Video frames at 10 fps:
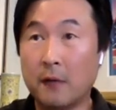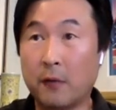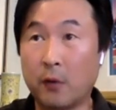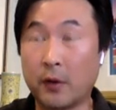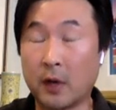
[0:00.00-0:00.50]

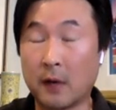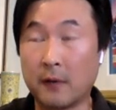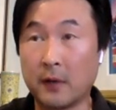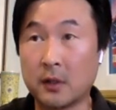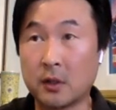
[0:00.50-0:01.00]
for the
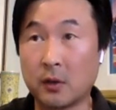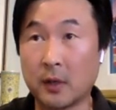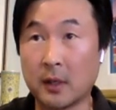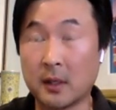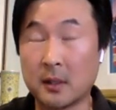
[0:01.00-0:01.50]
governance
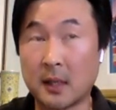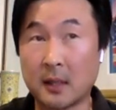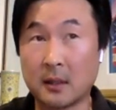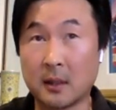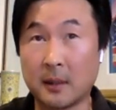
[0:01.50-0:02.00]
token is
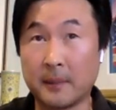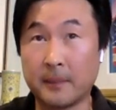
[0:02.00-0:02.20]
that